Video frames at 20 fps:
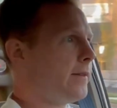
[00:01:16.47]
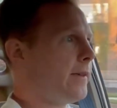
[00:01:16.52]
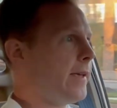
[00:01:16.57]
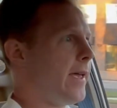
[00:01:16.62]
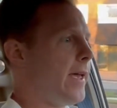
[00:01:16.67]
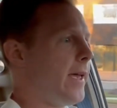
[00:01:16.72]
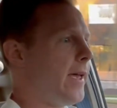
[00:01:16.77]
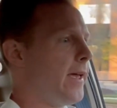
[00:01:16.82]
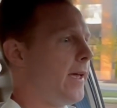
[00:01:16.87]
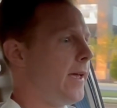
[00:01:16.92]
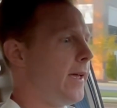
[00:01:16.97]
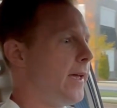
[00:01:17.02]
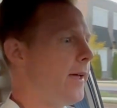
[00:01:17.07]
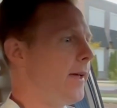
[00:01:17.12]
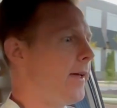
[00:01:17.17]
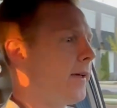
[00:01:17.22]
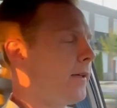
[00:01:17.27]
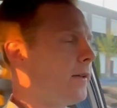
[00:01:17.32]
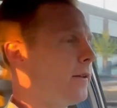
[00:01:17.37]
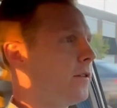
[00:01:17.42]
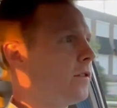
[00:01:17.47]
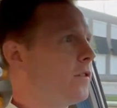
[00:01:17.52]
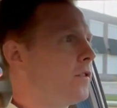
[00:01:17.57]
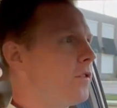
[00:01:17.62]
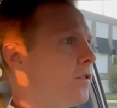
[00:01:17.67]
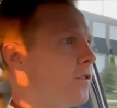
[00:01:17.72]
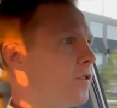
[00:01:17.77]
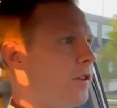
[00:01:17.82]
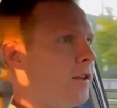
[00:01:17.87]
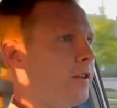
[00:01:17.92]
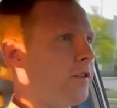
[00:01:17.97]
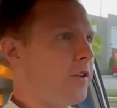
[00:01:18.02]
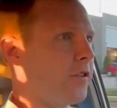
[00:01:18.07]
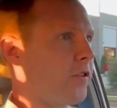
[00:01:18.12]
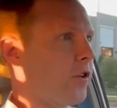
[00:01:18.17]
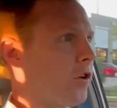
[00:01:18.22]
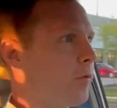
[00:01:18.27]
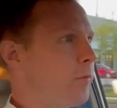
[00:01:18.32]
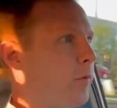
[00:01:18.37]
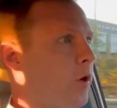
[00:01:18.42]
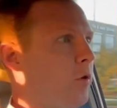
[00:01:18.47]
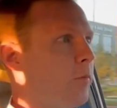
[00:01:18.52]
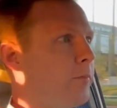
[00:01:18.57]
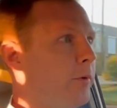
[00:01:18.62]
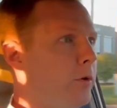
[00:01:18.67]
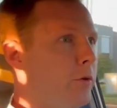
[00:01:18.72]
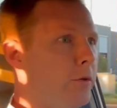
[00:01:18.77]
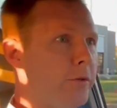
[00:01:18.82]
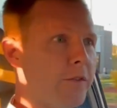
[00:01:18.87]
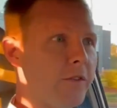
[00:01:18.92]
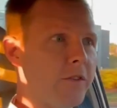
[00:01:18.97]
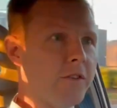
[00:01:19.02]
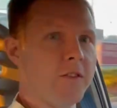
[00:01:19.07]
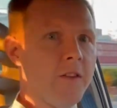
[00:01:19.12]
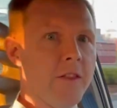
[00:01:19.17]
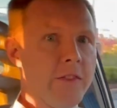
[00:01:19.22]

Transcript: And the turbo boosts